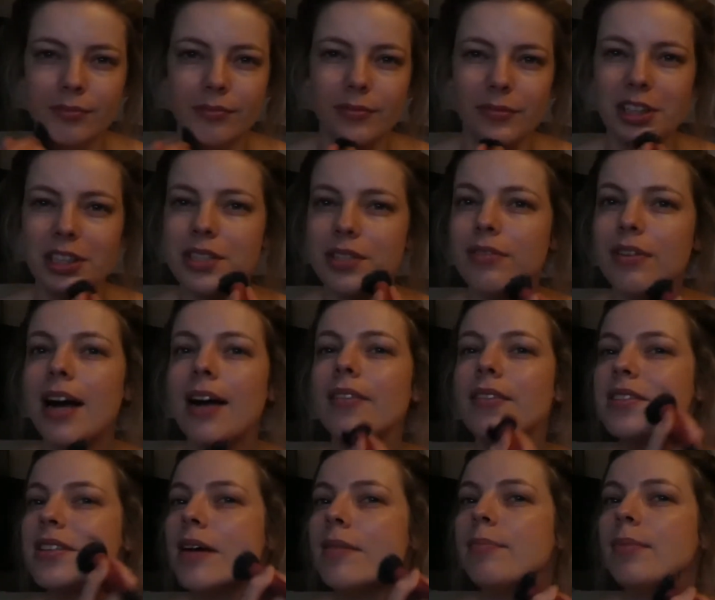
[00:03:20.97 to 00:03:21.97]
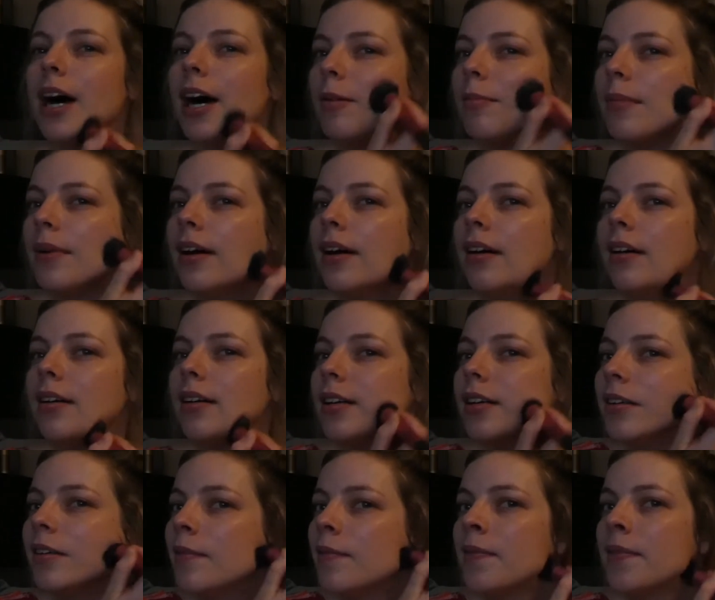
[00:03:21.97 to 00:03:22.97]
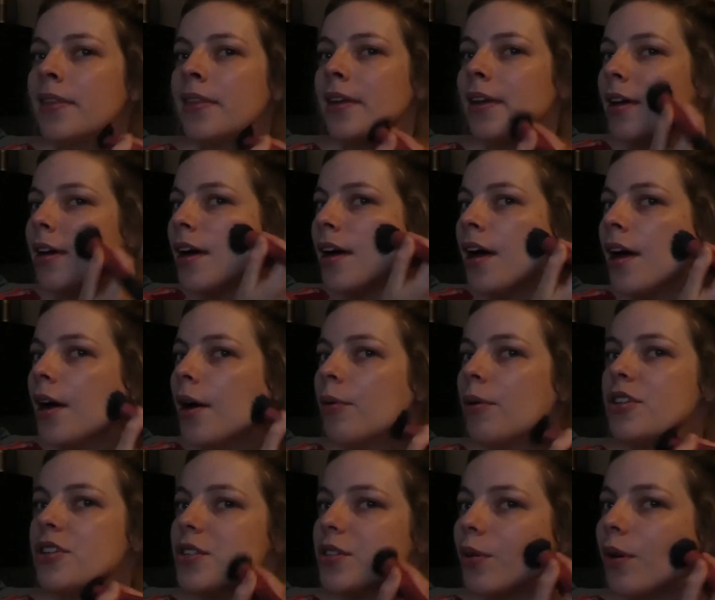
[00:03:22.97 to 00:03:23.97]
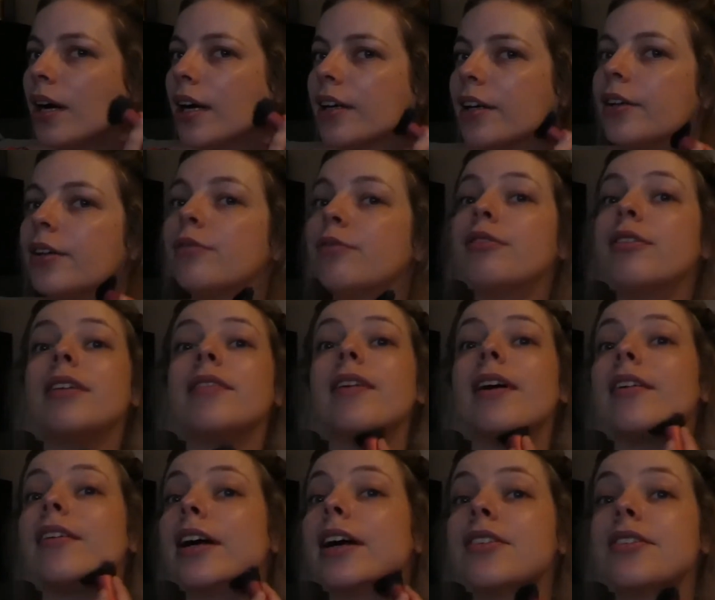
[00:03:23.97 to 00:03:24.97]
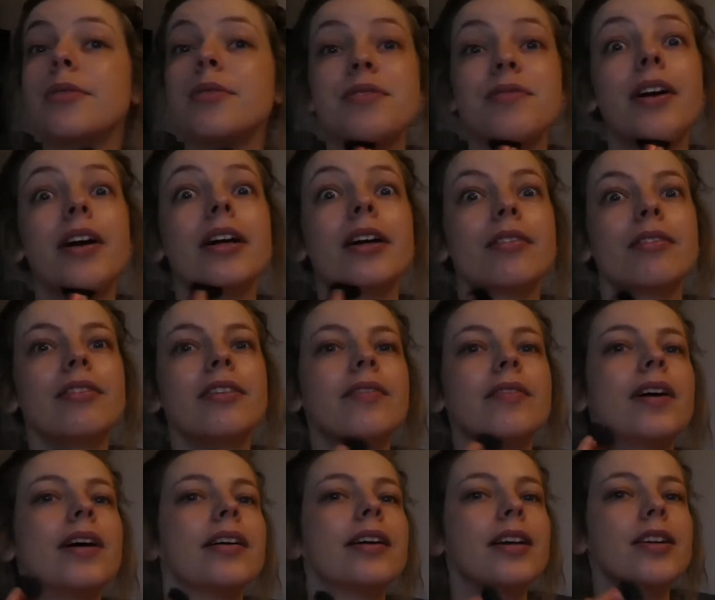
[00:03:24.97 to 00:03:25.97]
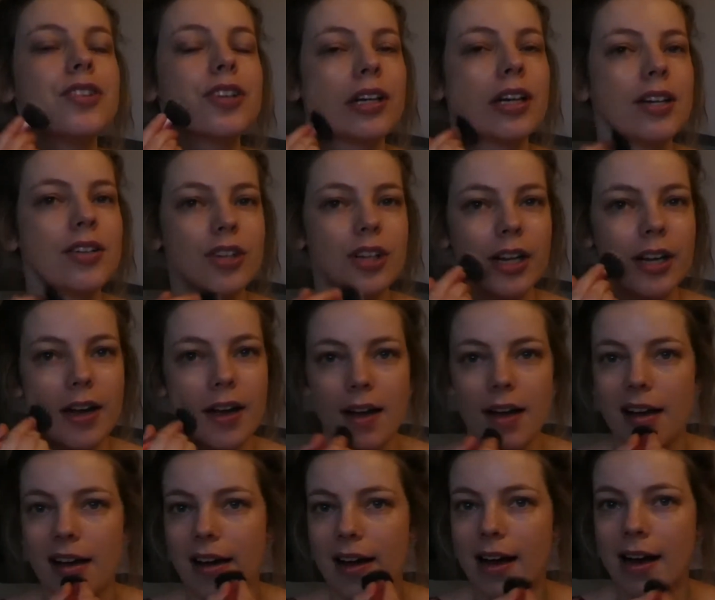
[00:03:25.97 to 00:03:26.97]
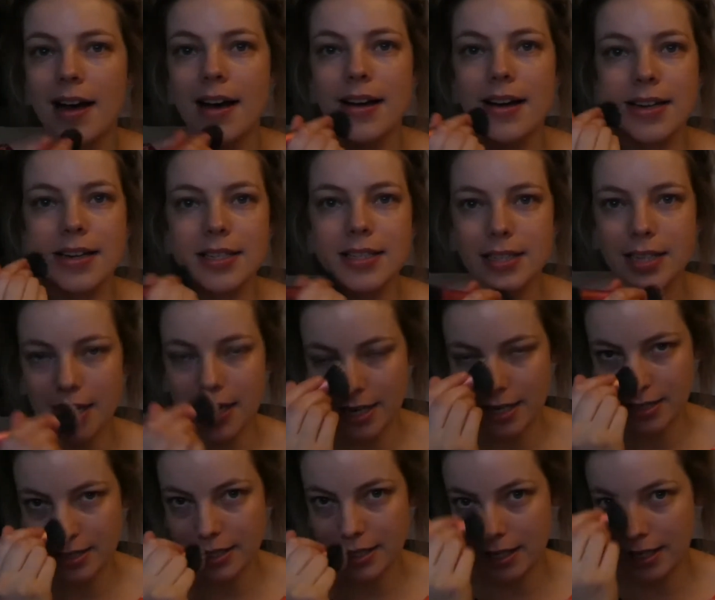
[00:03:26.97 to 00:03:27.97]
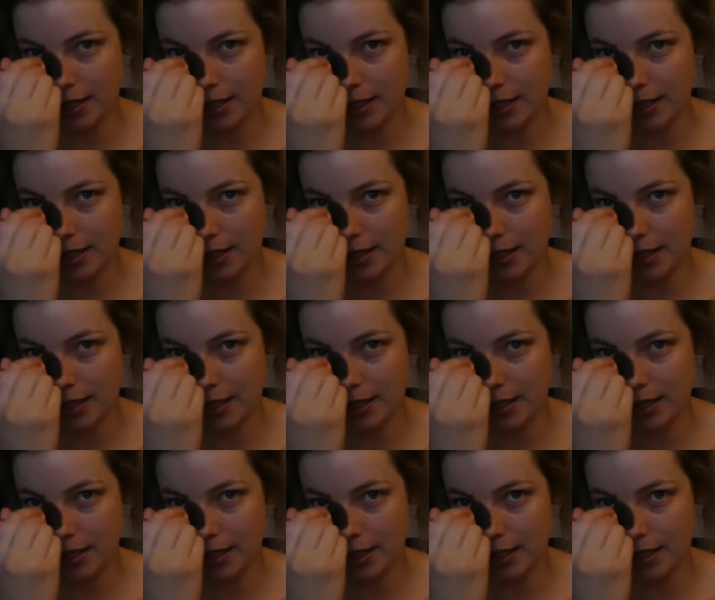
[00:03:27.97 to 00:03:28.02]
the £10 mark, which is quite good for a foundation. It's very good for a foundation actually, and it